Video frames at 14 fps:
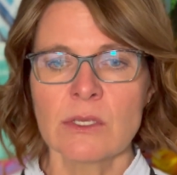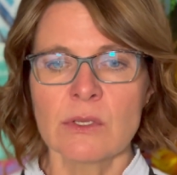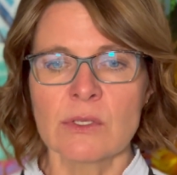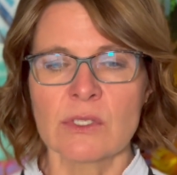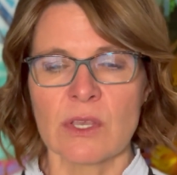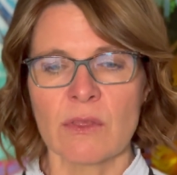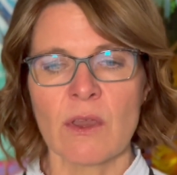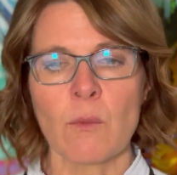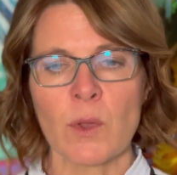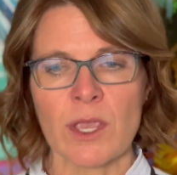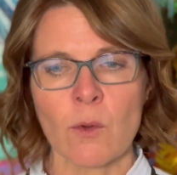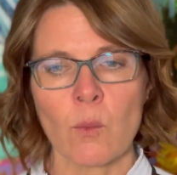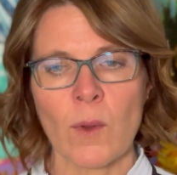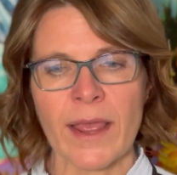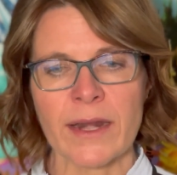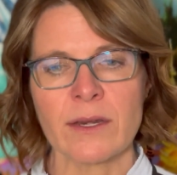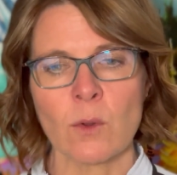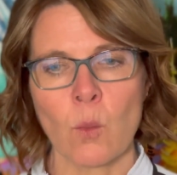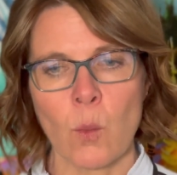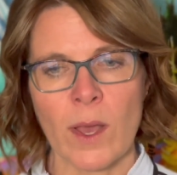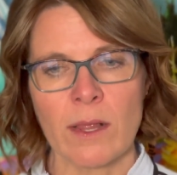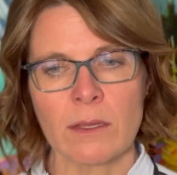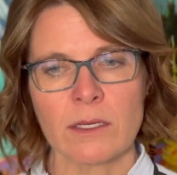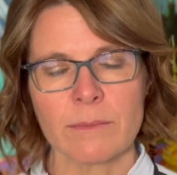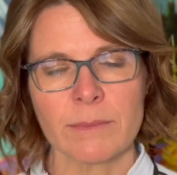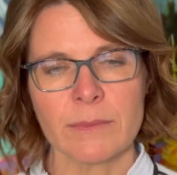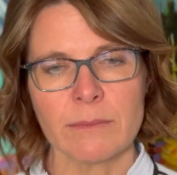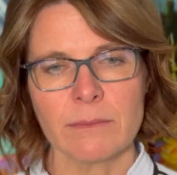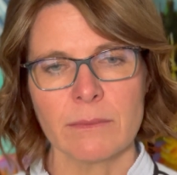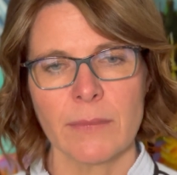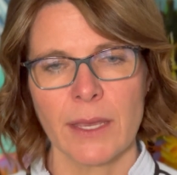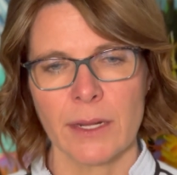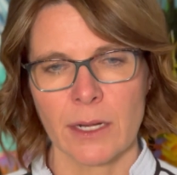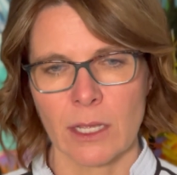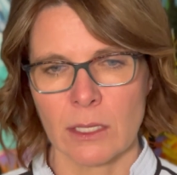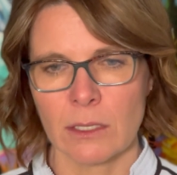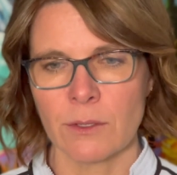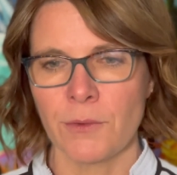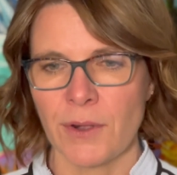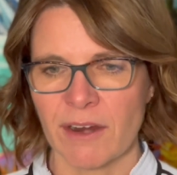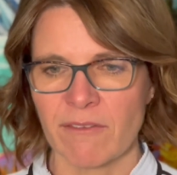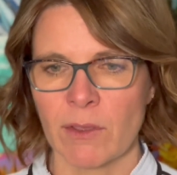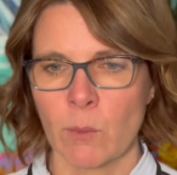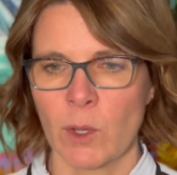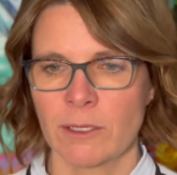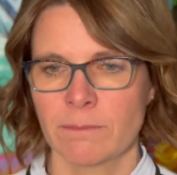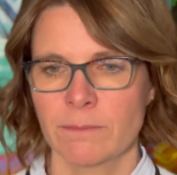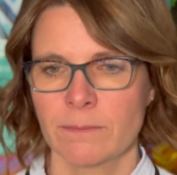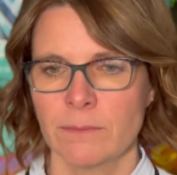so that we are ready to welcome and include everyone.